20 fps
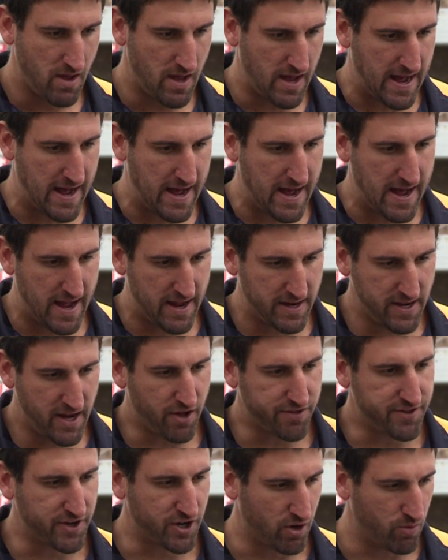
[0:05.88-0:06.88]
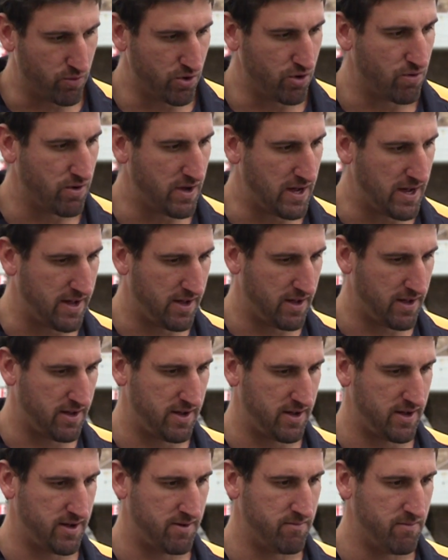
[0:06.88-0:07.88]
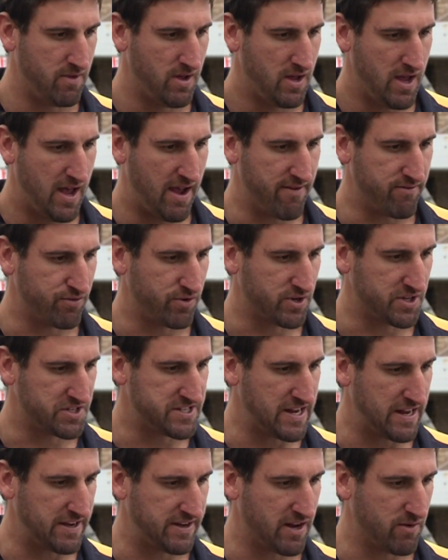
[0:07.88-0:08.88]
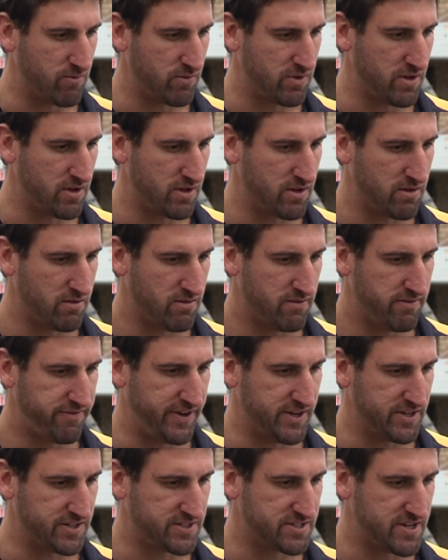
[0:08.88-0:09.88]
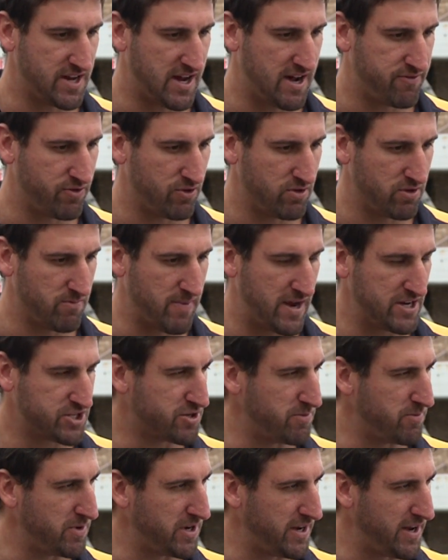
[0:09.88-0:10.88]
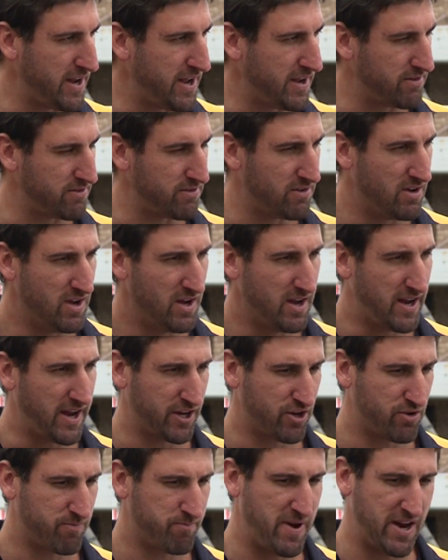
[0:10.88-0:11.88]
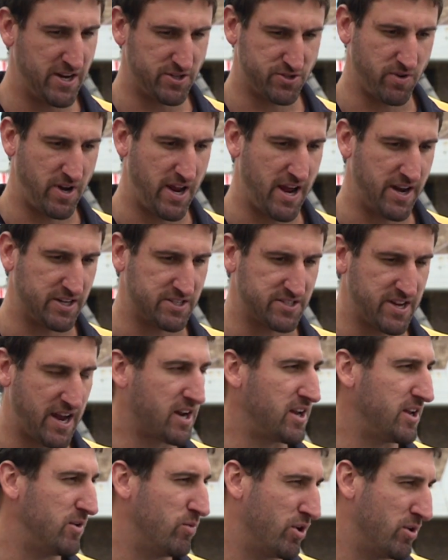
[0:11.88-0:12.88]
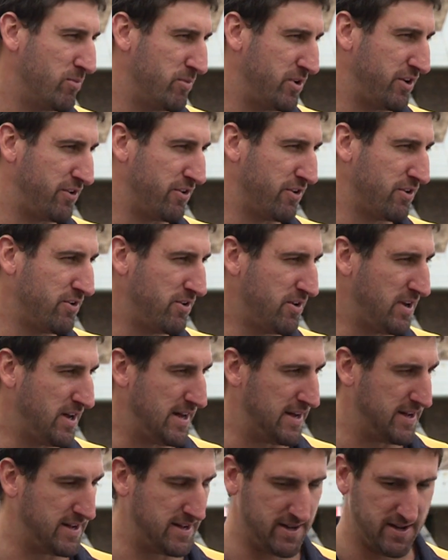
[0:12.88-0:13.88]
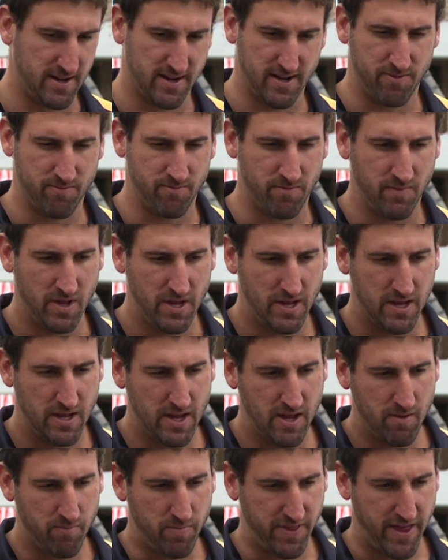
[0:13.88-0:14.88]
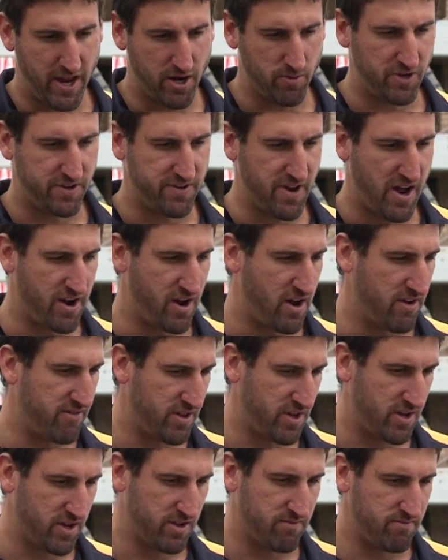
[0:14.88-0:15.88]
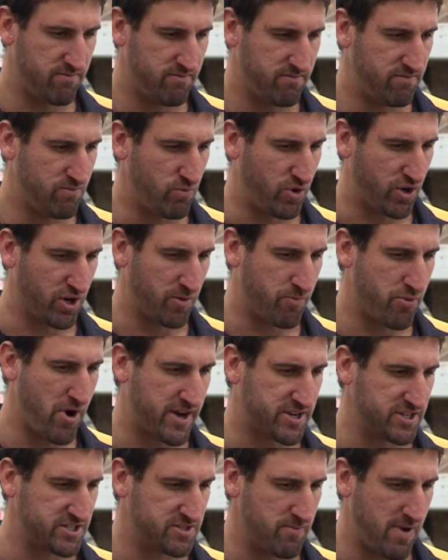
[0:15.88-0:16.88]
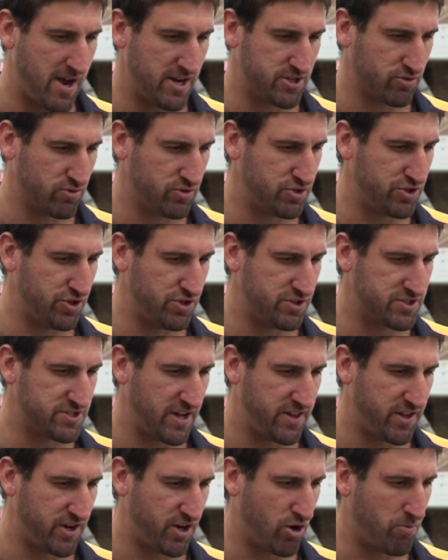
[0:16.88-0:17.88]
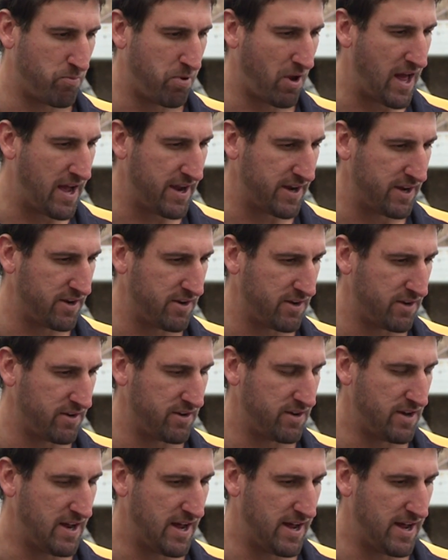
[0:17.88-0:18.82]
Yeah, I think I will. Haven't really sat down with the fitness staff or the match committee yet and penciled out exactly what I'm going to do. But that'll be done we've got a practice match on Tuesday that I'll play in and